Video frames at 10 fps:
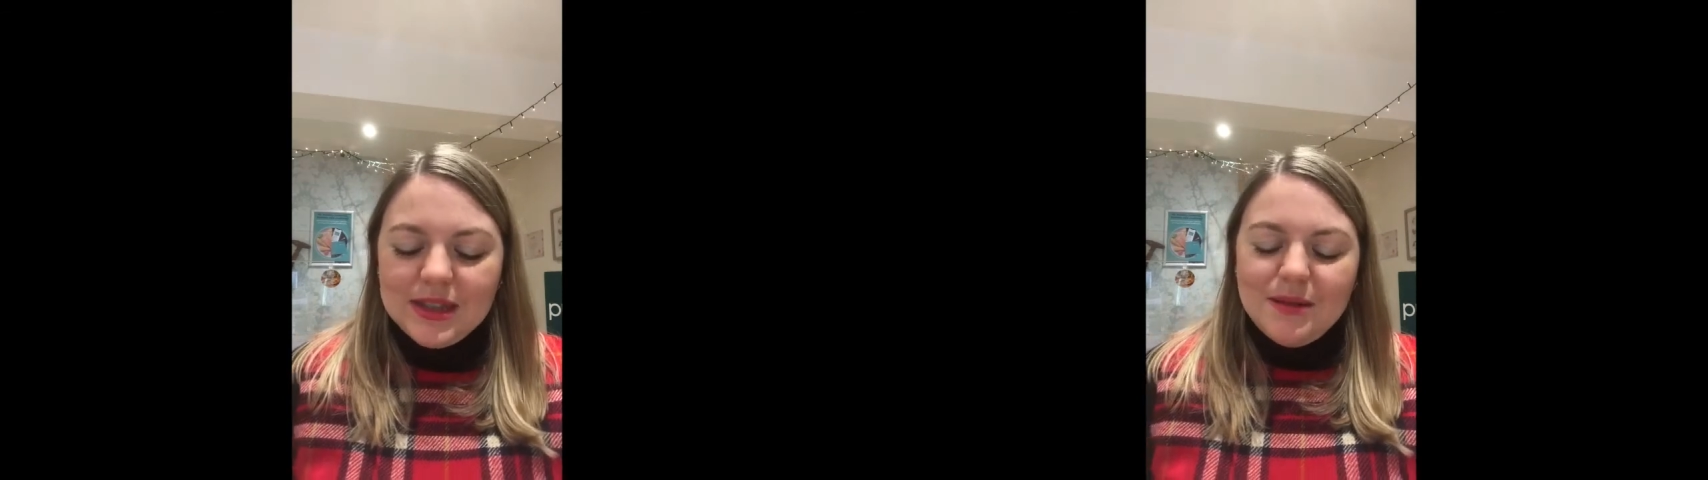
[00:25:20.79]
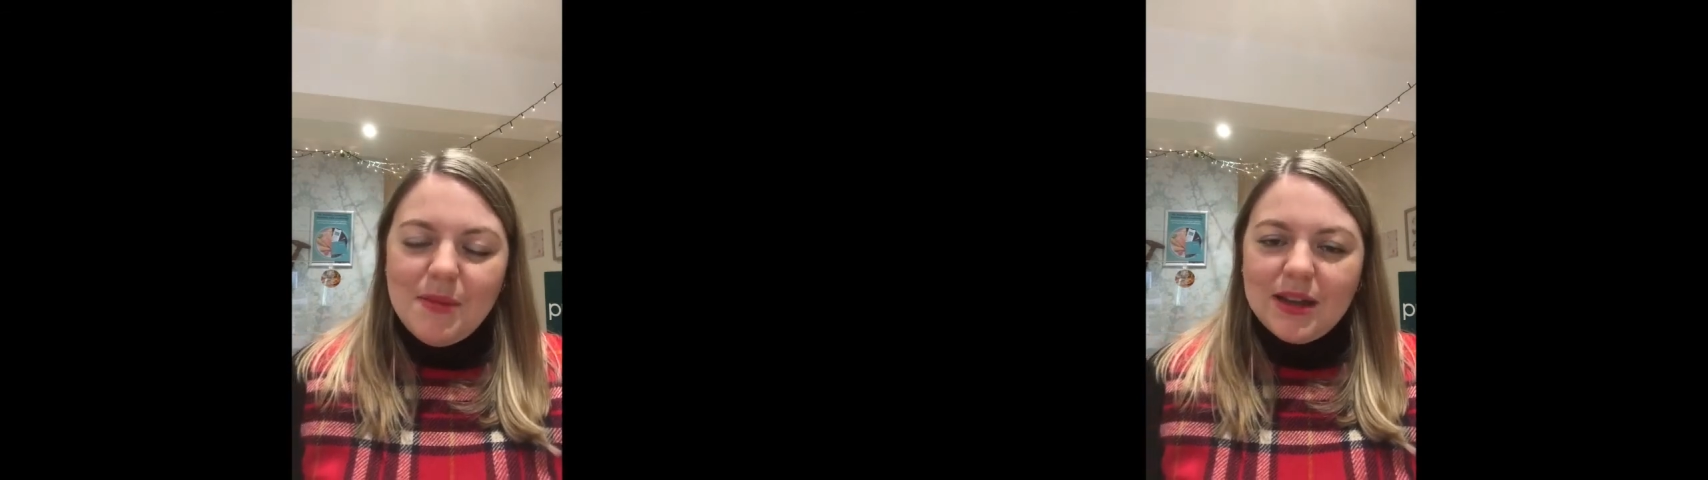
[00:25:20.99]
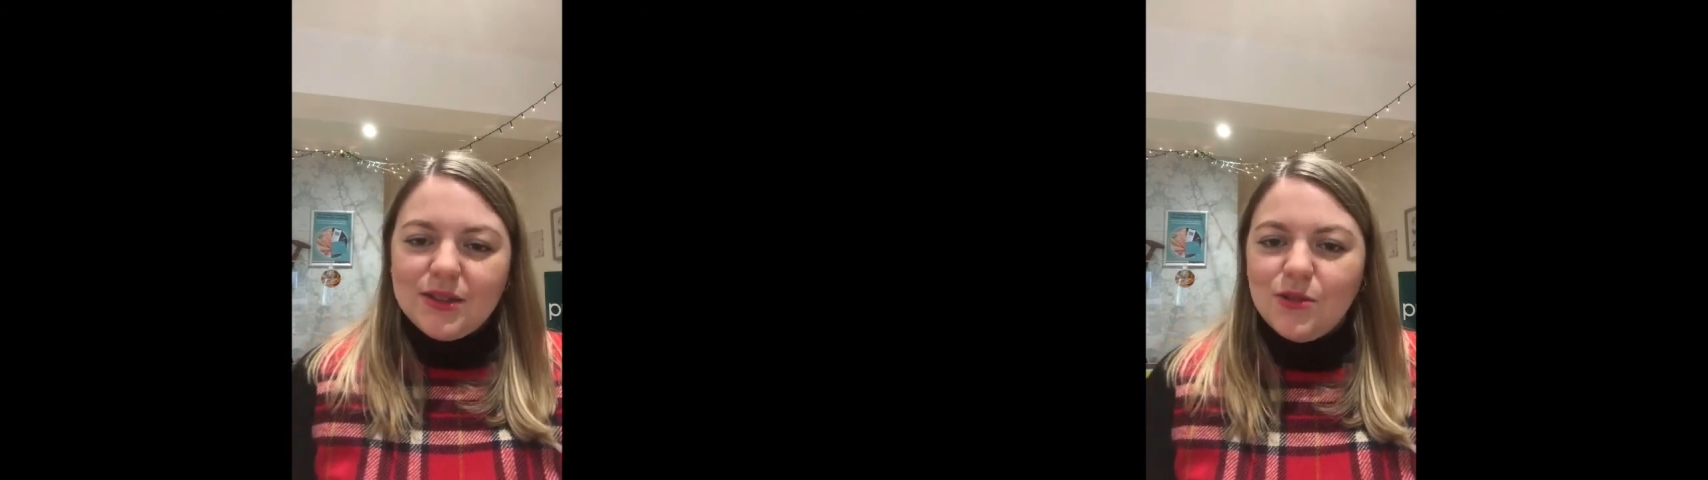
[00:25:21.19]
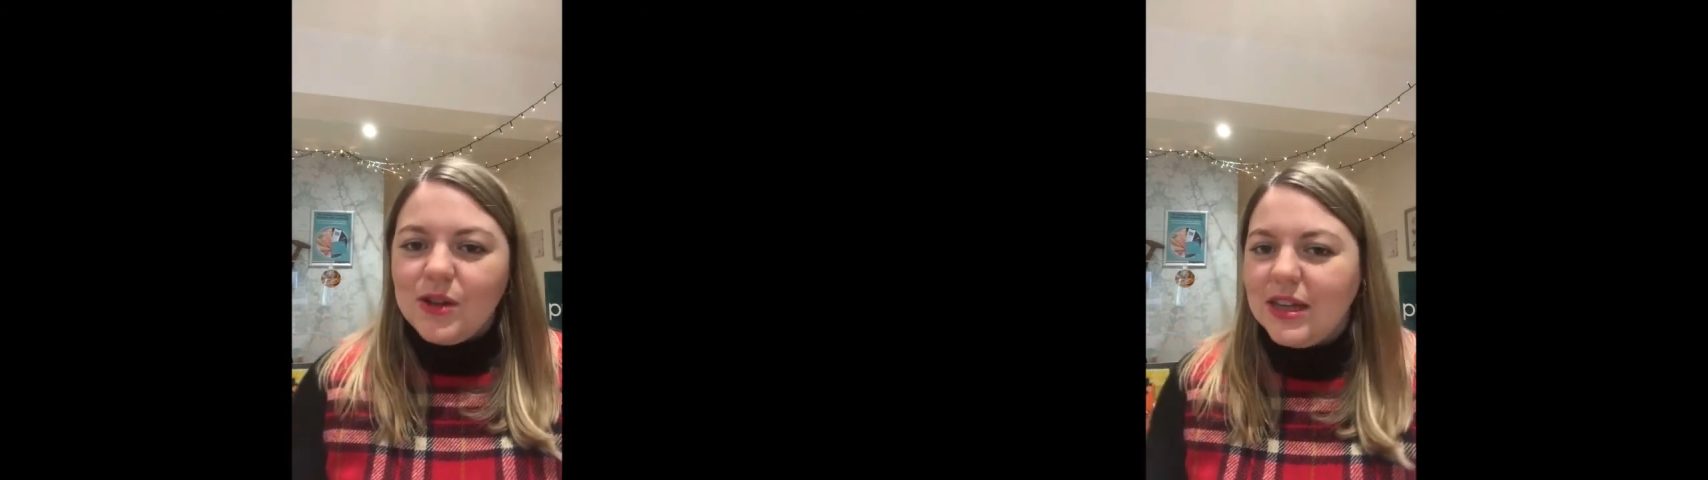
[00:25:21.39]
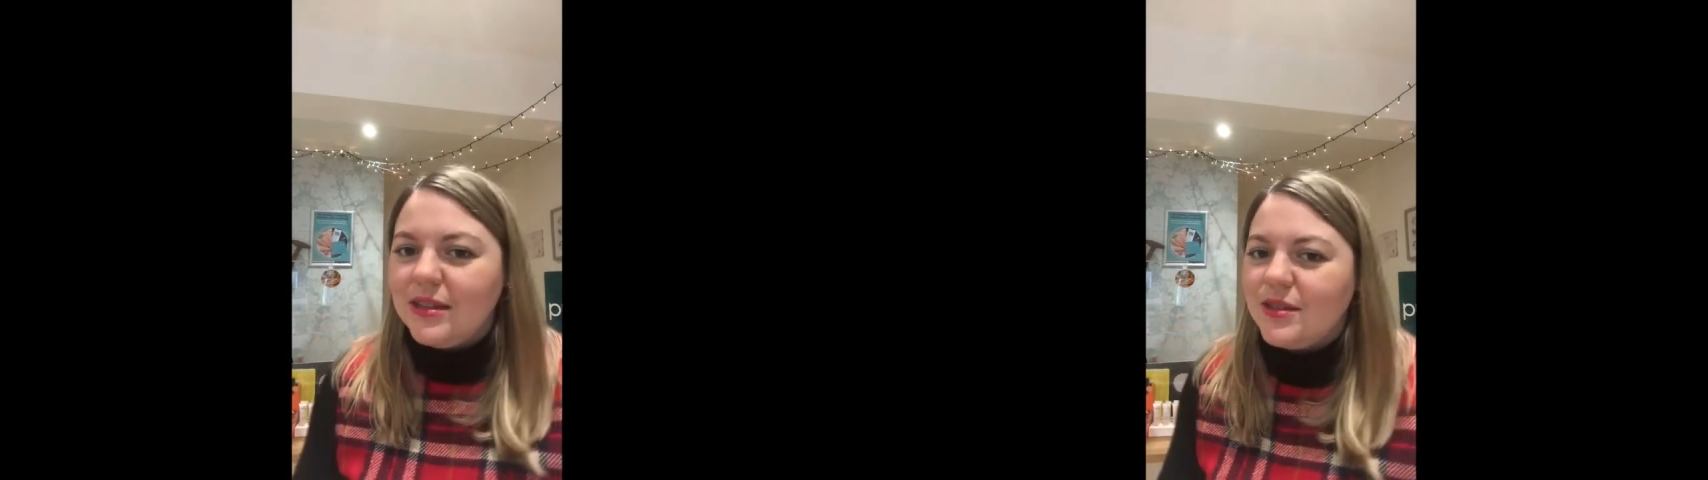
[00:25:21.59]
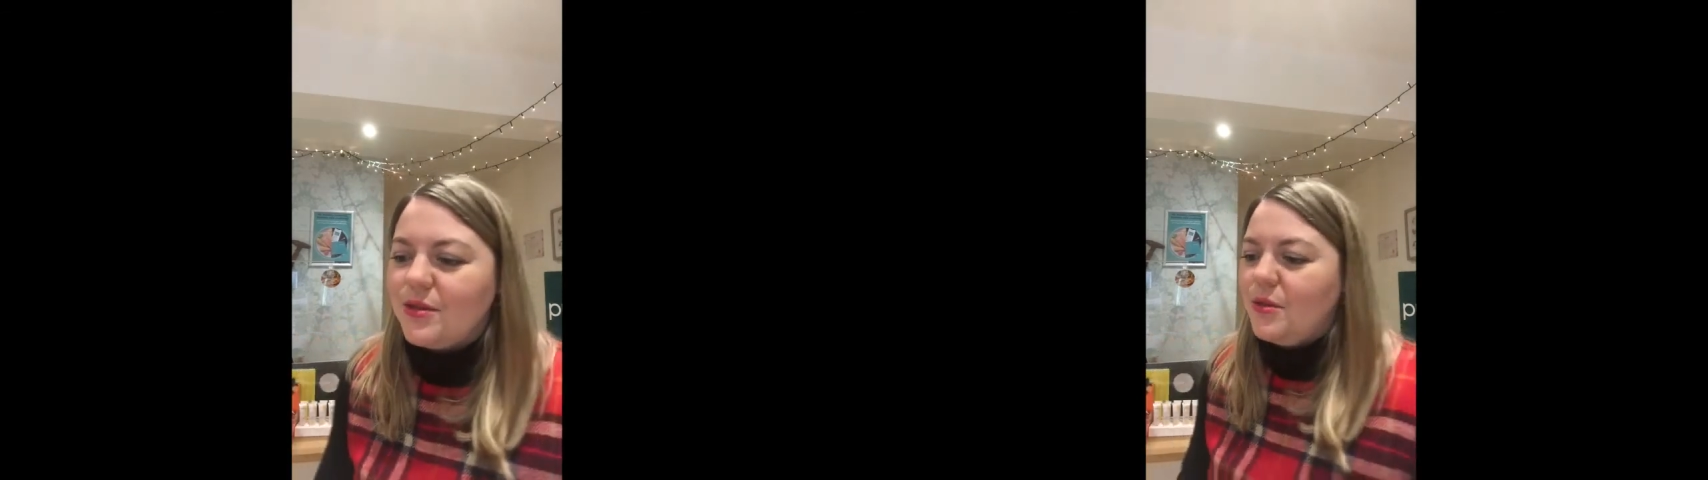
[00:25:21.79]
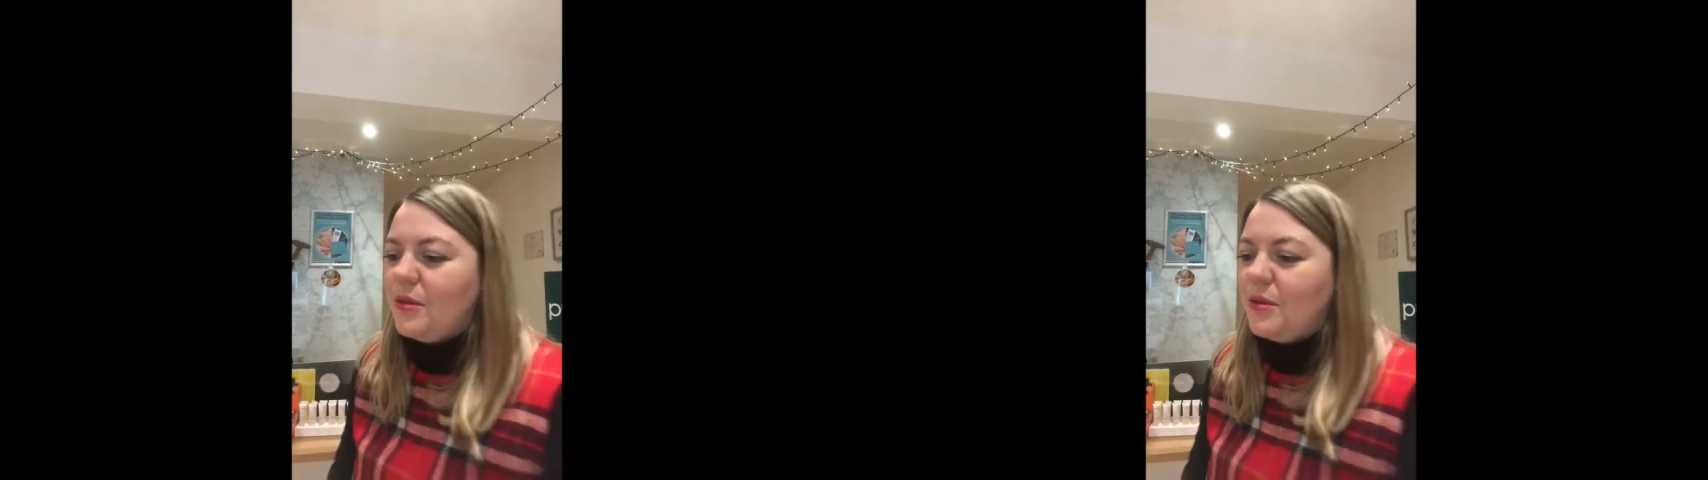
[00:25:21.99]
in my stocking. So